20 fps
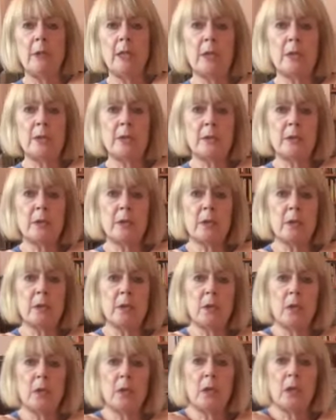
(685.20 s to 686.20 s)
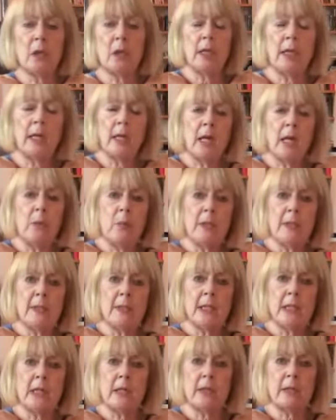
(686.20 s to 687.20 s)
Because again, with
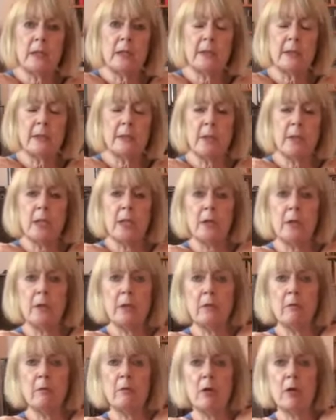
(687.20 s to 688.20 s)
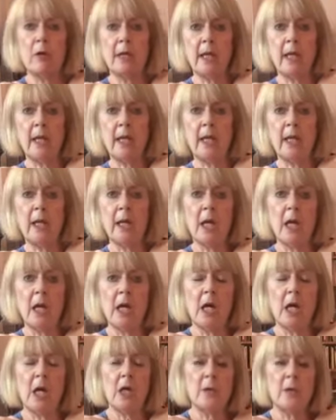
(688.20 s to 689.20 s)
science, we know that rocking
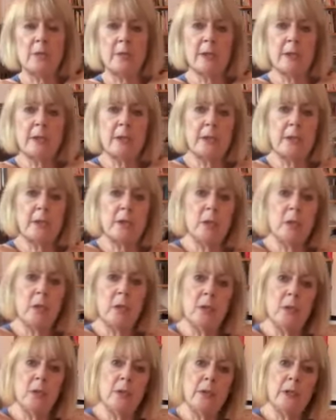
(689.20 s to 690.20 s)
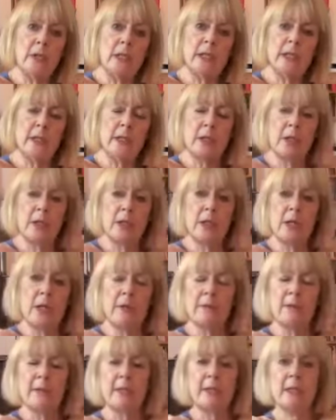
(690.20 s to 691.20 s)
helps to soothe the
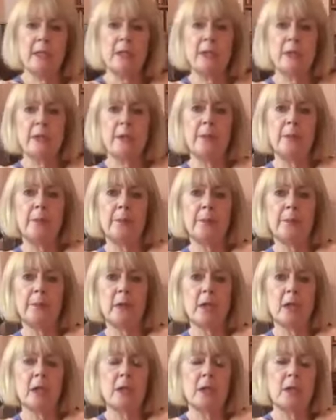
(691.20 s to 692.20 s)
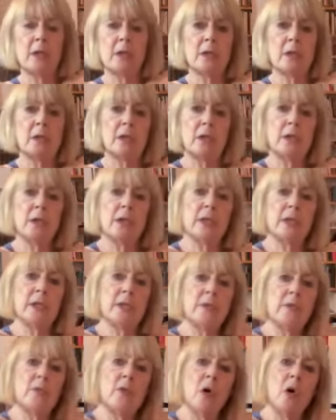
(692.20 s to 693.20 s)
nervous system. So
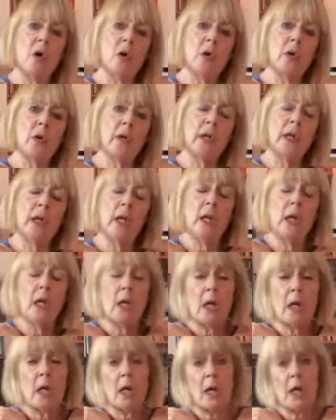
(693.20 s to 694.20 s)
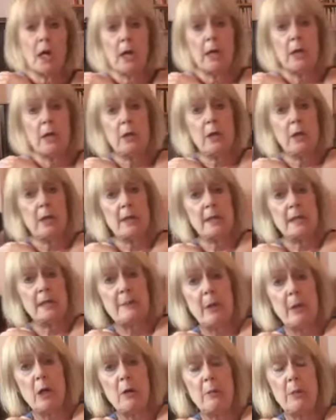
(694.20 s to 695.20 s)
just rock, and you can
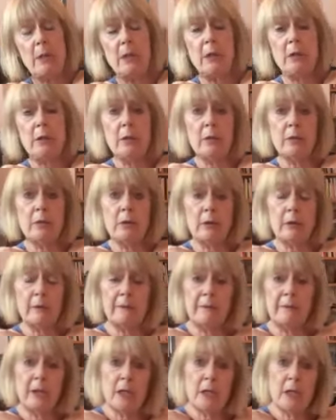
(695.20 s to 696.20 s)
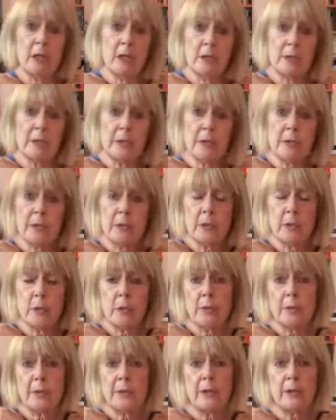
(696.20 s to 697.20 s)
experiment. You can rock fast
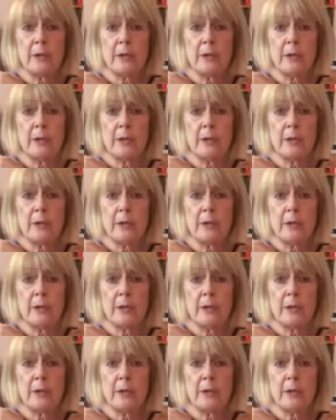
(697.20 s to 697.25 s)
or